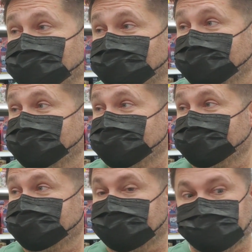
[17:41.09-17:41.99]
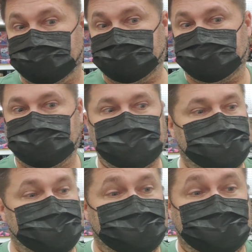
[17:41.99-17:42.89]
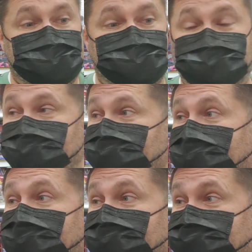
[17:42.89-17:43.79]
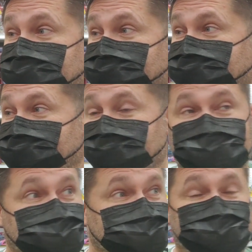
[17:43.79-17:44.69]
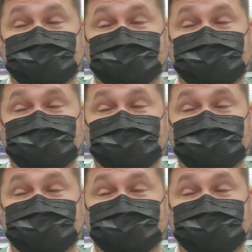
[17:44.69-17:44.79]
don't drink that much, don't do crack. This is